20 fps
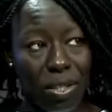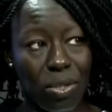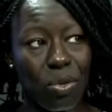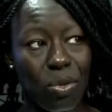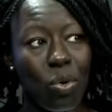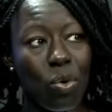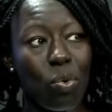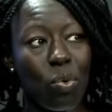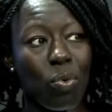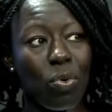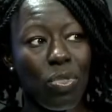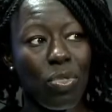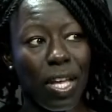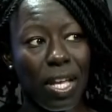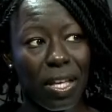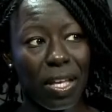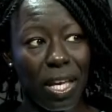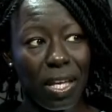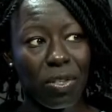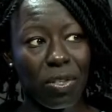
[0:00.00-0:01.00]
Yes, who will
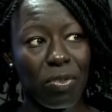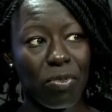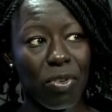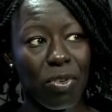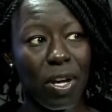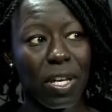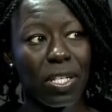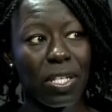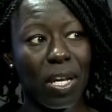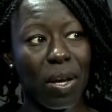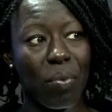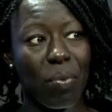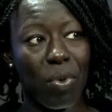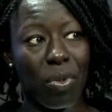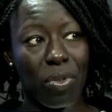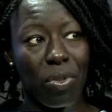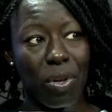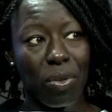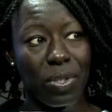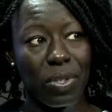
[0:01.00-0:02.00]
then get to find out
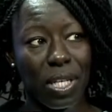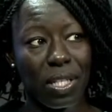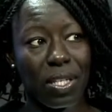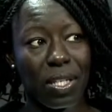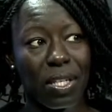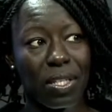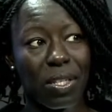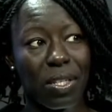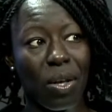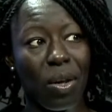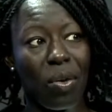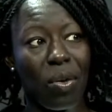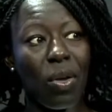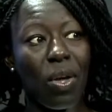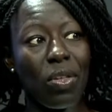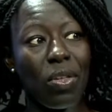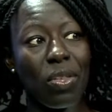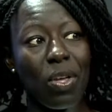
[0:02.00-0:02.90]
what those assets are.